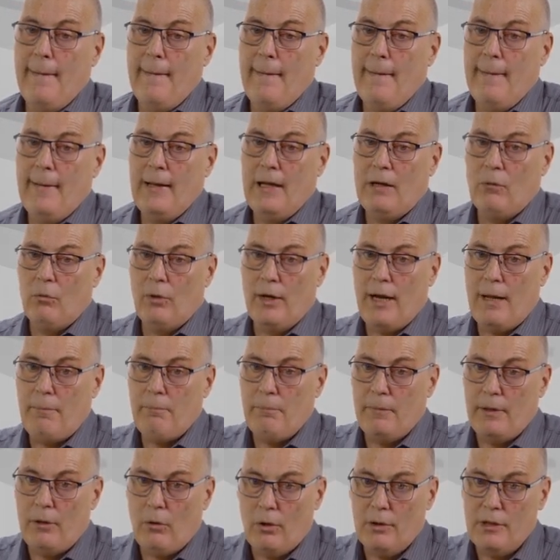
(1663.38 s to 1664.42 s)
And what
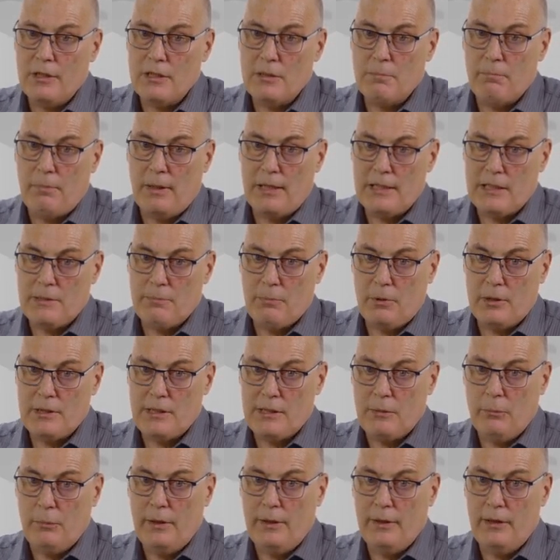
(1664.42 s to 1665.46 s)
happened on this bus bar,
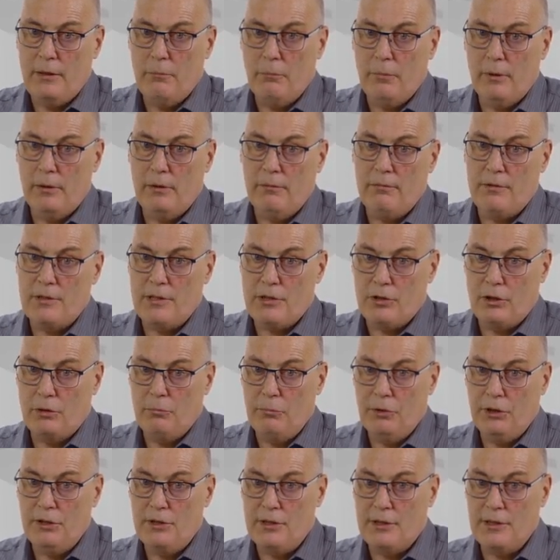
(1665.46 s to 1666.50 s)
somewhere in the middle of this
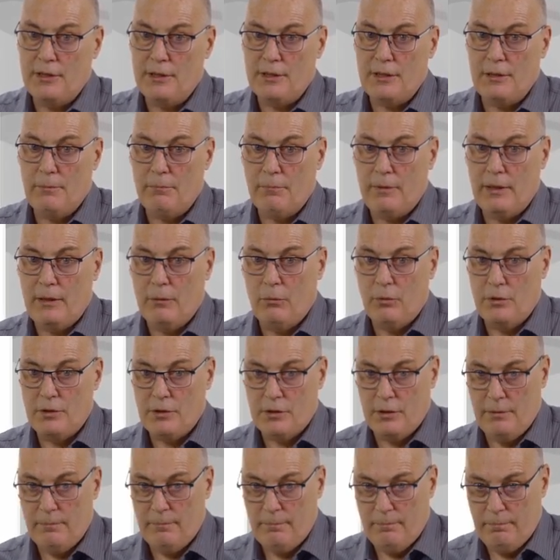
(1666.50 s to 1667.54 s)
transmission system, there was
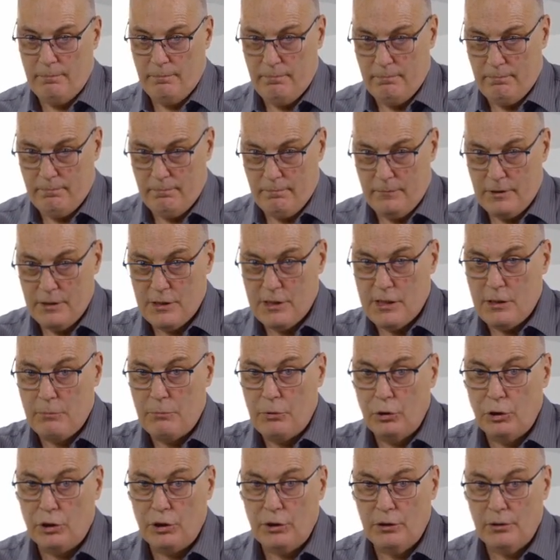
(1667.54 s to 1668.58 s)
a
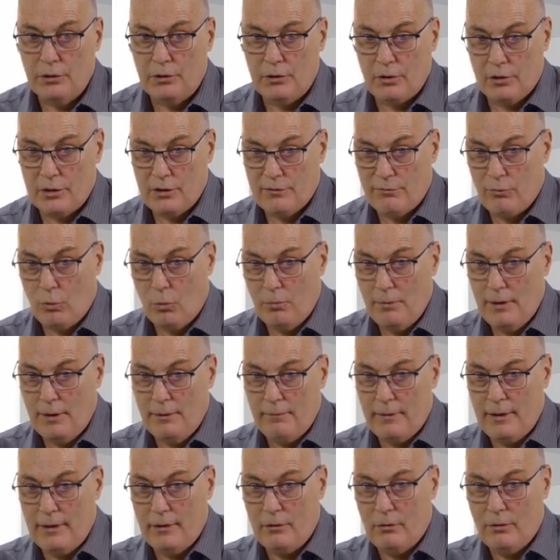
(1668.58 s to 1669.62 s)
distribution transformer,
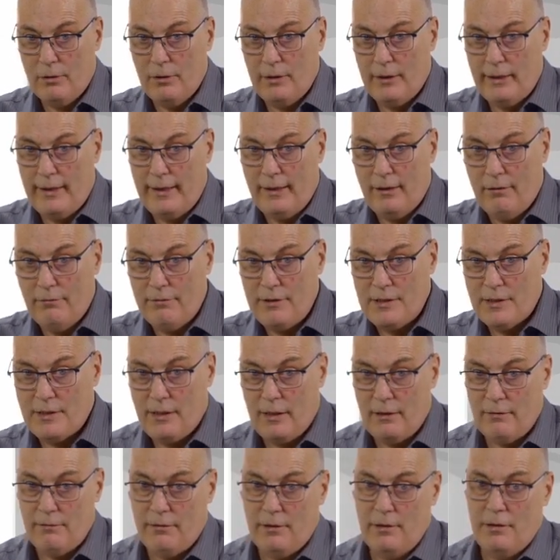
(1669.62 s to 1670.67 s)
and on the LV
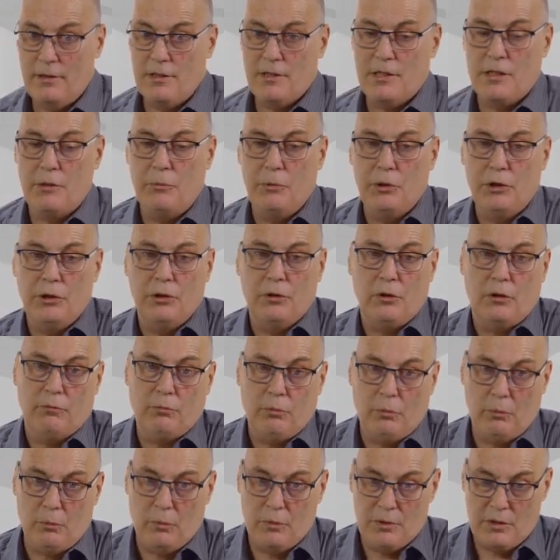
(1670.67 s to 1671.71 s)
side of the distribution
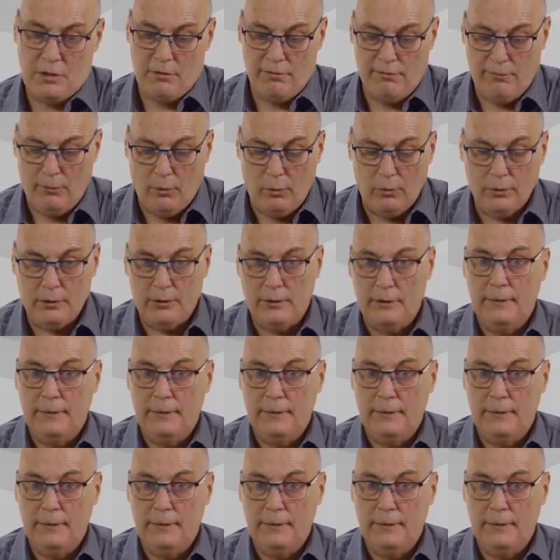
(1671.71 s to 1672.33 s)
transformer was a fault,